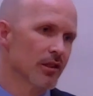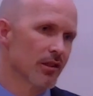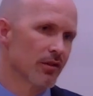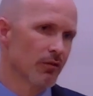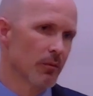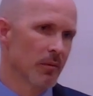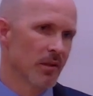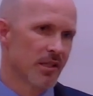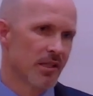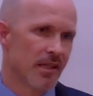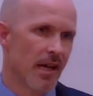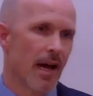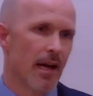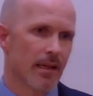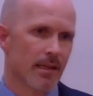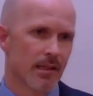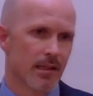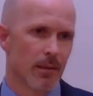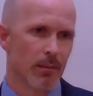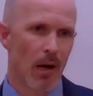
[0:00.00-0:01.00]
from this
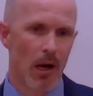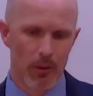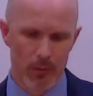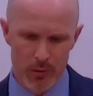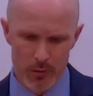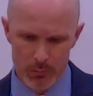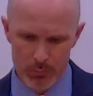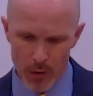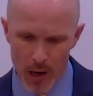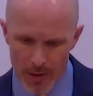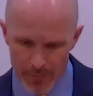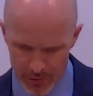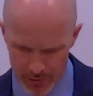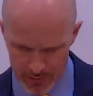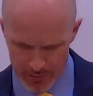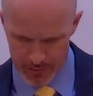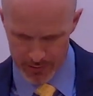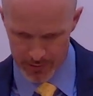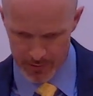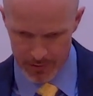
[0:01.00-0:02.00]
text about
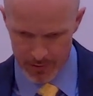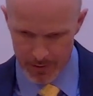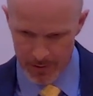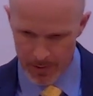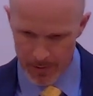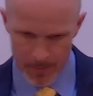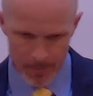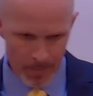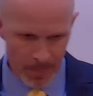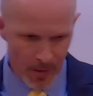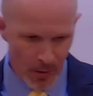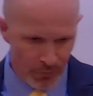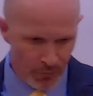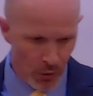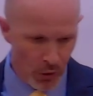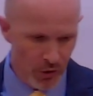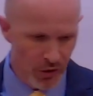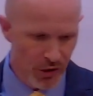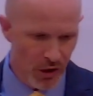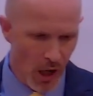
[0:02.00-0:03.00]
providence. The
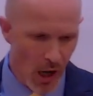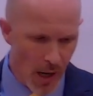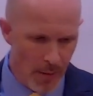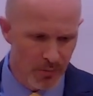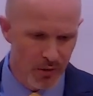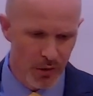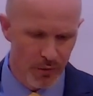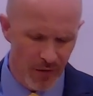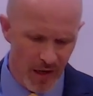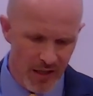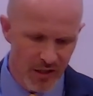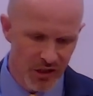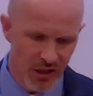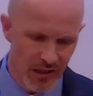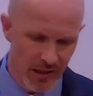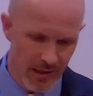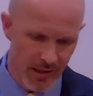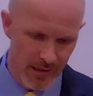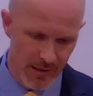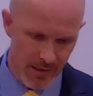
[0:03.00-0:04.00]
first observation
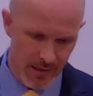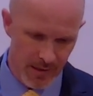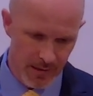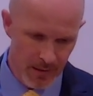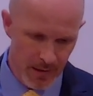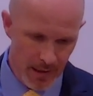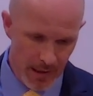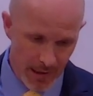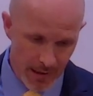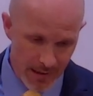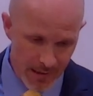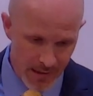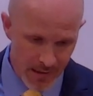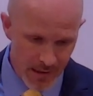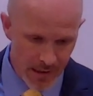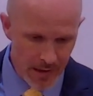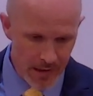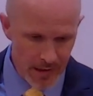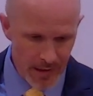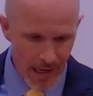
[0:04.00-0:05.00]
is, is
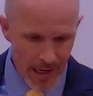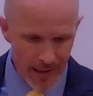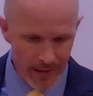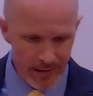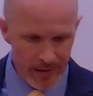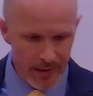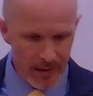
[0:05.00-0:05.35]
that